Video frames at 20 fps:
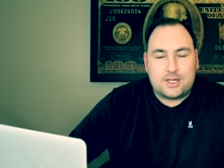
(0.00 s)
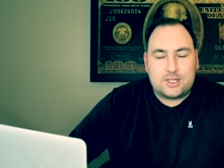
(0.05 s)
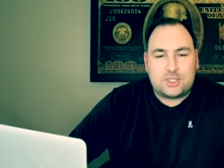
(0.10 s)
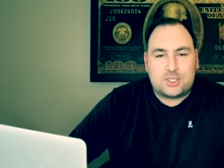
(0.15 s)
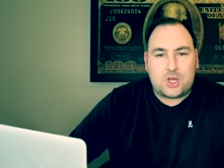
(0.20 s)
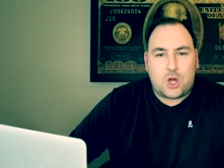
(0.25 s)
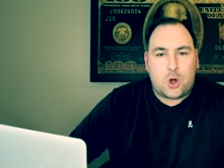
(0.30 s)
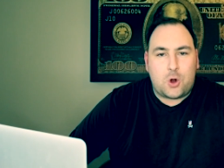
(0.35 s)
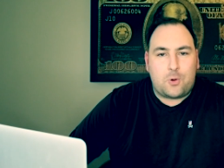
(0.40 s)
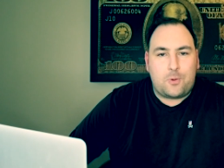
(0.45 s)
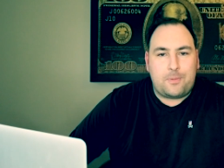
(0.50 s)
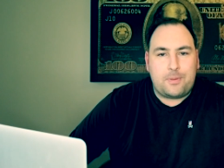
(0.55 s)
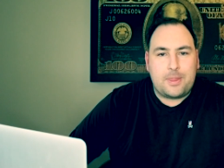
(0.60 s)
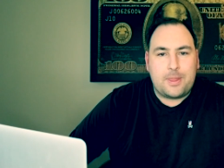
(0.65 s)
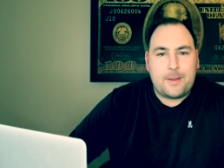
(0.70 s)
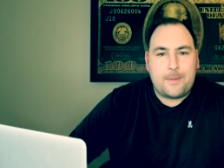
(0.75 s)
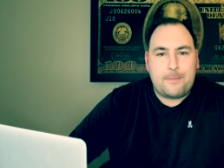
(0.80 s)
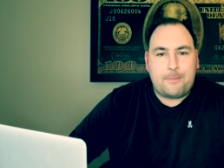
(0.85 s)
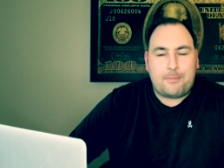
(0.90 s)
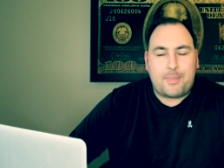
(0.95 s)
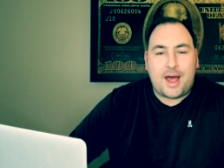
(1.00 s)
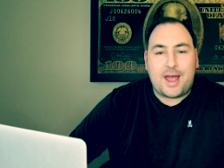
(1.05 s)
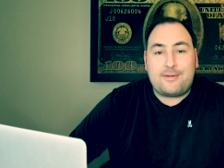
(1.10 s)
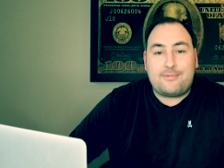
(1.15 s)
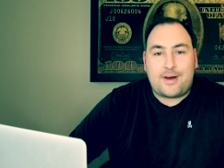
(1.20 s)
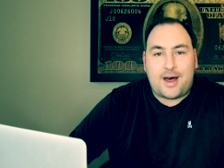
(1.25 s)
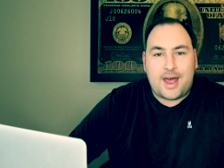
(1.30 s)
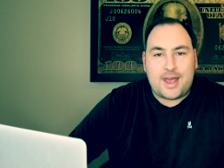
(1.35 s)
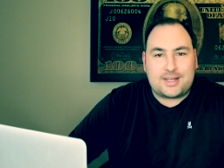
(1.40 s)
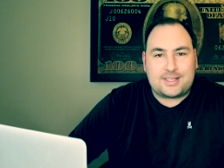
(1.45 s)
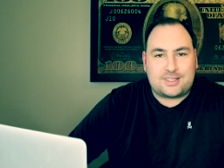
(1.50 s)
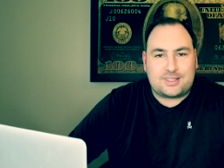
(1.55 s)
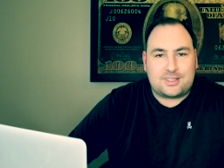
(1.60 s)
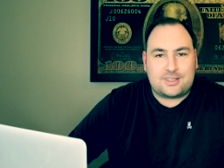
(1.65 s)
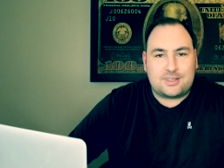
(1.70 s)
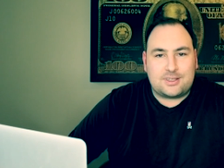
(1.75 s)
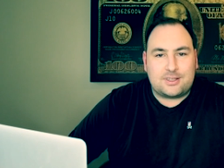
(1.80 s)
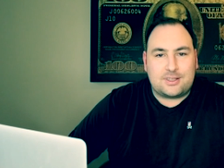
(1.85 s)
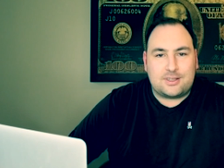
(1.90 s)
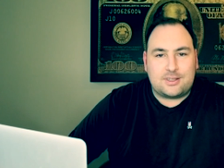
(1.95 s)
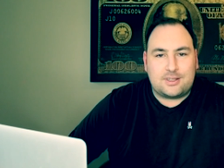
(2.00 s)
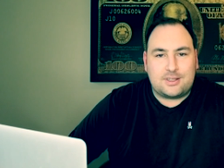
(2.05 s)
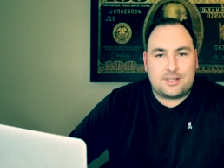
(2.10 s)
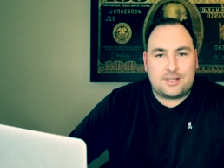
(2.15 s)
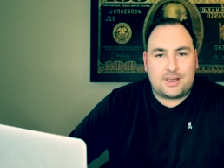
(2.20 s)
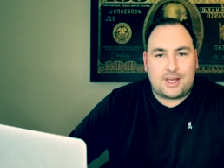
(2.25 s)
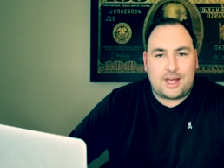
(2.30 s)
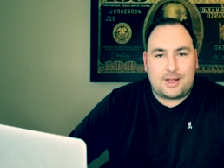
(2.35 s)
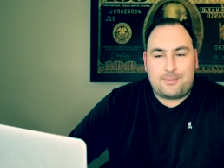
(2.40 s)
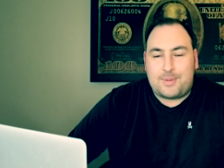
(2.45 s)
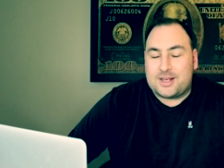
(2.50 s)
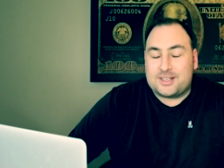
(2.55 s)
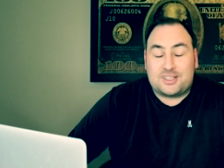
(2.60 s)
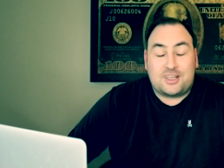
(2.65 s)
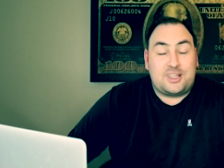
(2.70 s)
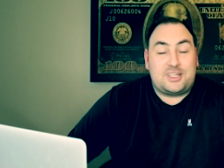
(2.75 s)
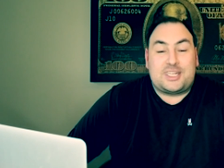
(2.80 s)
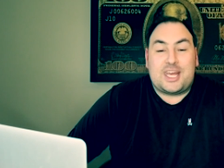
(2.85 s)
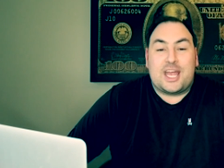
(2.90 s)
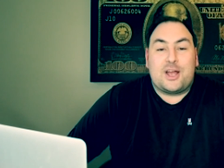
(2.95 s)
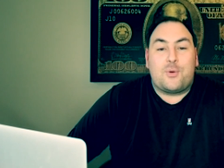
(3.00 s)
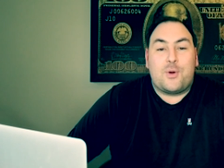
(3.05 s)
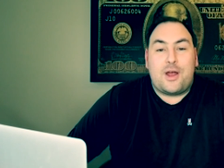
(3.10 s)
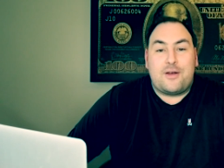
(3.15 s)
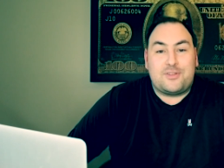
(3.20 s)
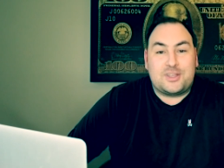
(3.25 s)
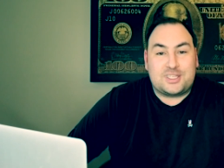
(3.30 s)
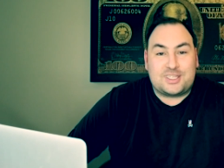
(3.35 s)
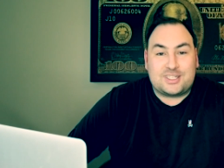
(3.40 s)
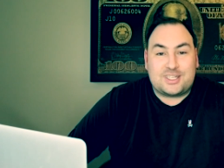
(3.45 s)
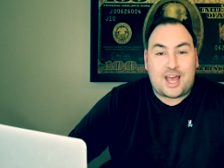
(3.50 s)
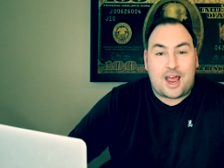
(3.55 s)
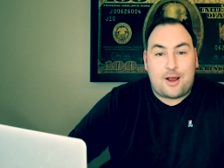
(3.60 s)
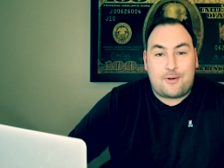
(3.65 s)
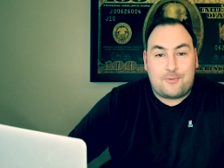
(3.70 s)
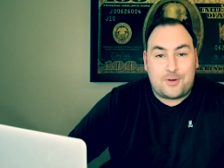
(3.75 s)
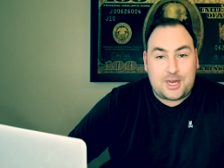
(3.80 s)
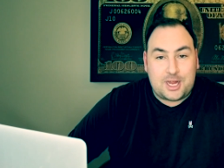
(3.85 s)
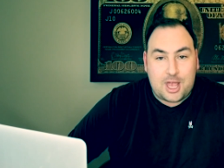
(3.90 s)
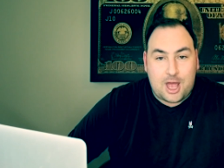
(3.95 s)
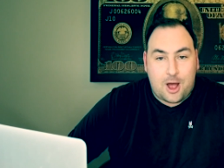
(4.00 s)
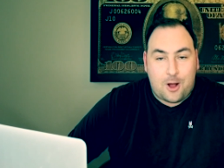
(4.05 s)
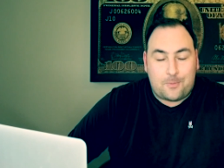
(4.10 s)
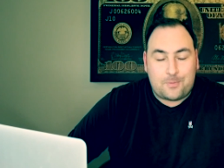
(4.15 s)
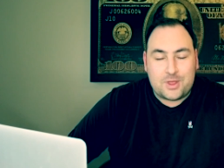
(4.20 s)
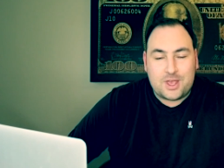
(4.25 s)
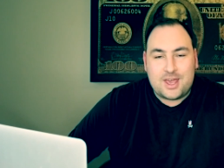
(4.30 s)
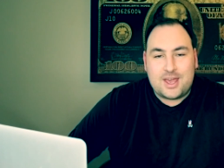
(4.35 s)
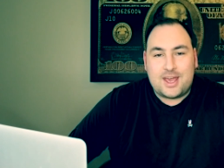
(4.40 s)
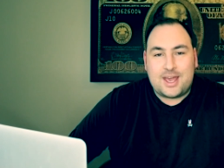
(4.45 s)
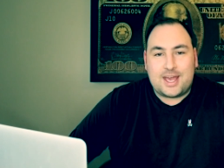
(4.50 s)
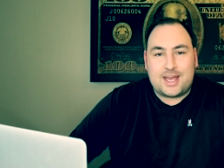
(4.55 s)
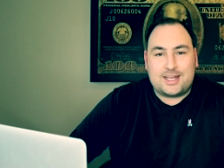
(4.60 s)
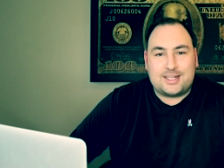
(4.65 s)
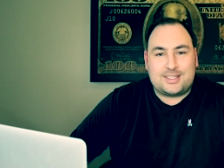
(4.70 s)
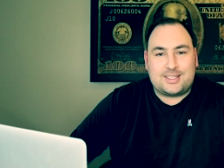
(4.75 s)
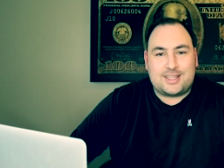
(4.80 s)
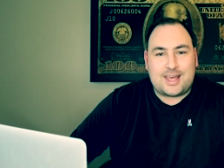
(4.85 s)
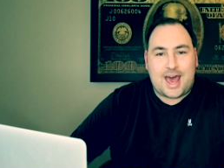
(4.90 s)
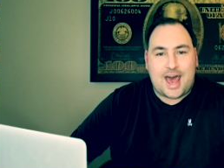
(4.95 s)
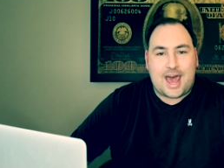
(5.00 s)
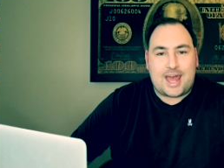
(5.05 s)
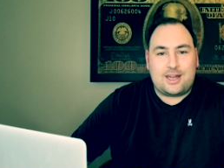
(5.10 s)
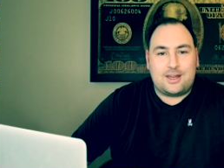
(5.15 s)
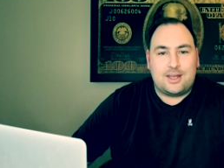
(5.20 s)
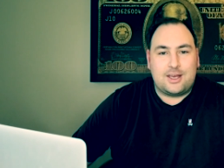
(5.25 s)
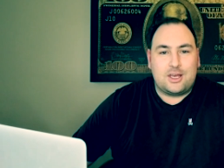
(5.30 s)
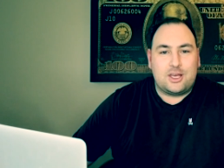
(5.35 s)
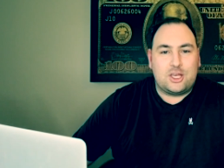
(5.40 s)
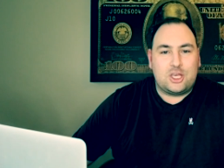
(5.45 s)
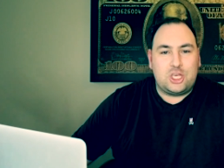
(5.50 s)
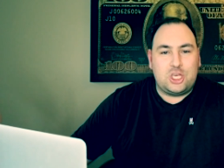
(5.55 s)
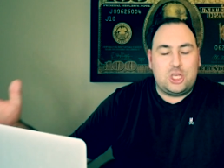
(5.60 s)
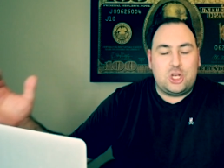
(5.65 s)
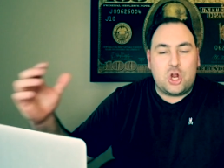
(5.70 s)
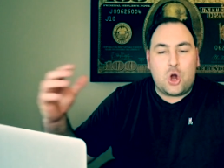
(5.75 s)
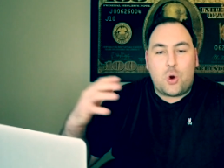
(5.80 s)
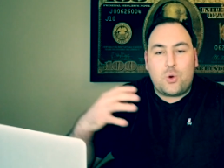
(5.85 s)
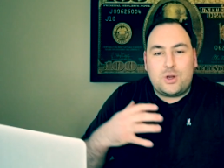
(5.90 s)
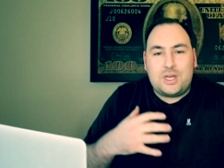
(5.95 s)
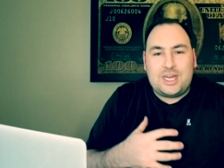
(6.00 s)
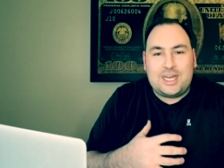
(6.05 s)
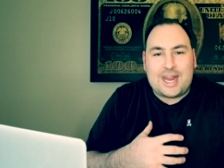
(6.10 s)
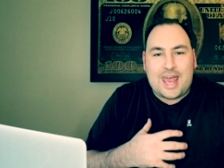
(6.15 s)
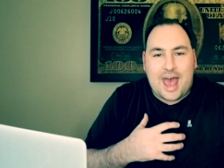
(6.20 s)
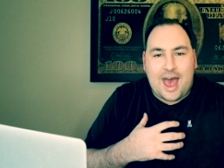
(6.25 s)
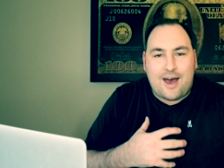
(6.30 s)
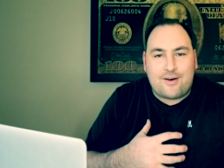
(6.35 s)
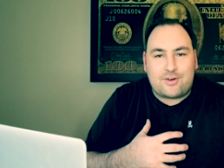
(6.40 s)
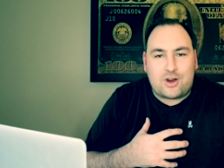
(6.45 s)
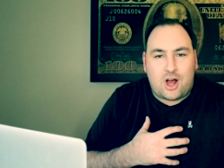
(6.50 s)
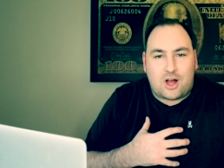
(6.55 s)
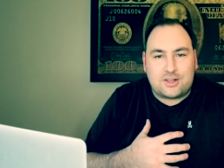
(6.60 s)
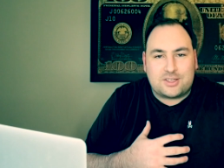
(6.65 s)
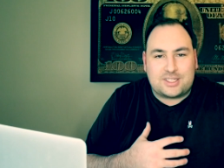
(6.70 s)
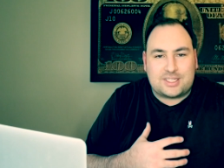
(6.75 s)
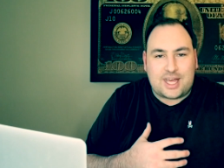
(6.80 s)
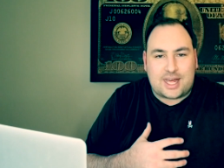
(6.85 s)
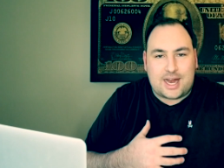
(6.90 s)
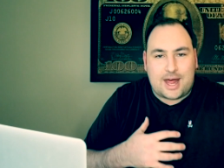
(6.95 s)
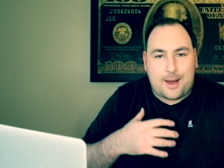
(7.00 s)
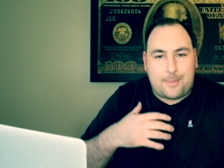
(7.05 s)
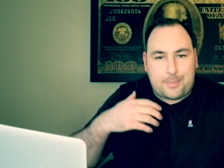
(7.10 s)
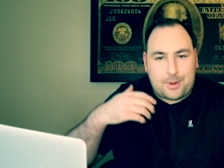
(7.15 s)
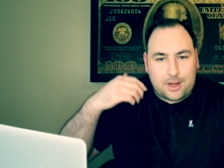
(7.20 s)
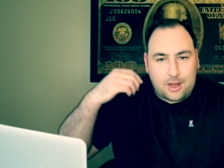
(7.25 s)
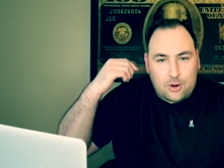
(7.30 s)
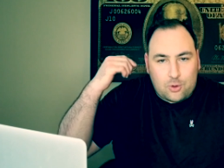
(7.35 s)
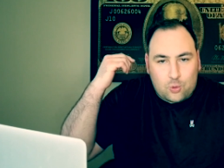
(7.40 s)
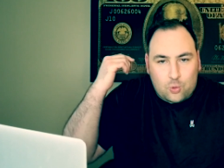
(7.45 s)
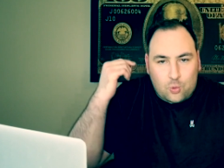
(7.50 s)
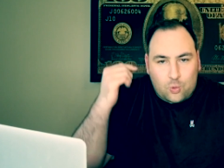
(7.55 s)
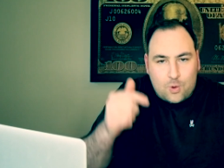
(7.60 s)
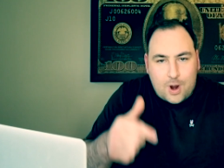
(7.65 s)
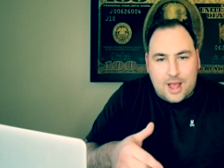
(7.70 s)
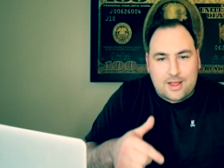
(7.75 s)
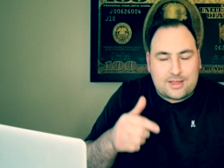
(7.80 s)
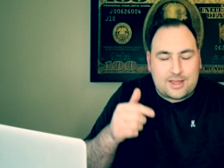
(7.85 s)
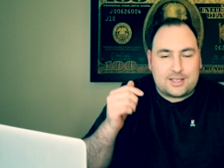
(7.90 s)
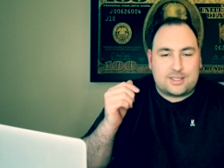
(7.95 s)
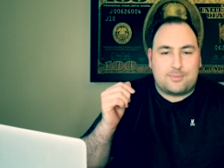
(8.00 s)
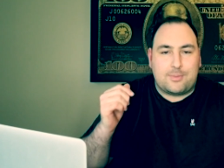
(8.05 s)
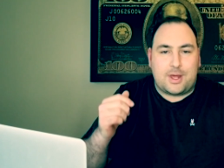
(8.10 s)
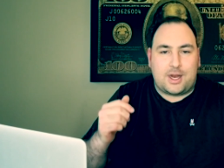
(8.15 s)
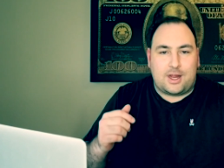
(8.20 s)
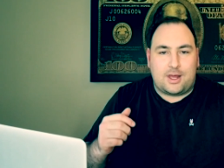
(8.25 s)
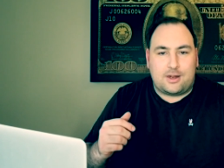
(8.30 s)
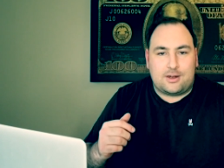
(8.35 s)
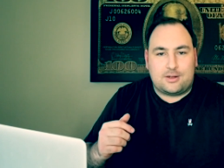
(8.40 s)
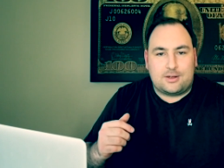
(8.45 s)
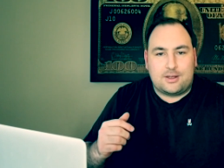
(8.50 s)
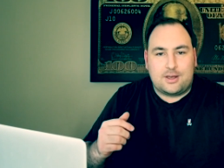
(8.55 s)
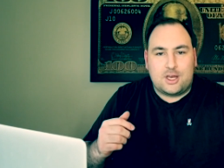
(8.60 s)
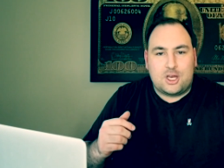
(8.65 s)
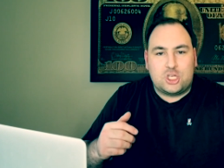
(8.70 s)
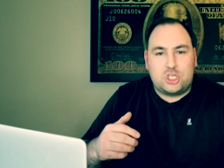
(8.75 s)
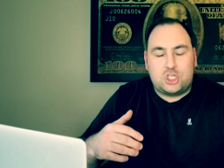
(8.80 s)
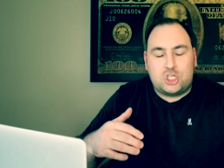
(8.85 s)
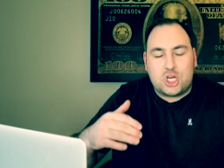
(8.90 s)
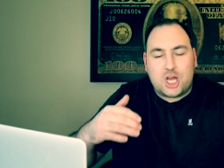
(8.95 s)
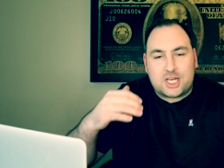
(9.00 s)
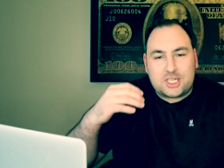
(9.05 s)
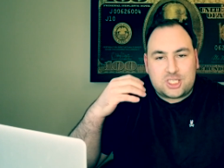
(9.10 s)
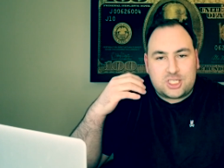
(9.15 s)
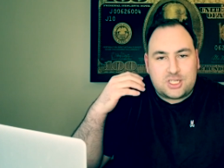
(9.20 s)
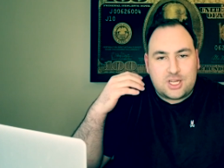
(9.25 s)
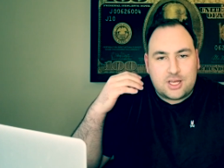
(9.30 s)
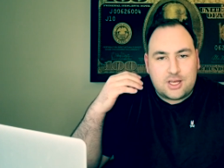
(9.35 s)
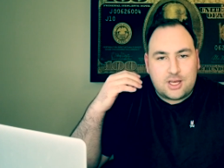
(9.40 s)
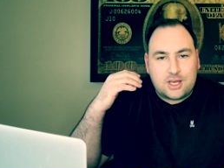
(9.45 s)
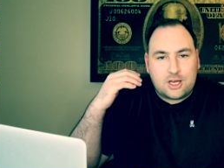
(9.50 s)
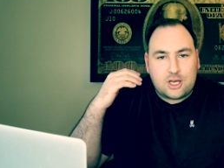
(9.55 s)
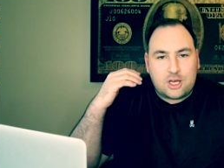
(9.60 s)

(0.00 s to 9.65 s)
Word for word: So my advice, and basically the takeaway of this entire video, is that you don't need to have it all set up right this minute. Just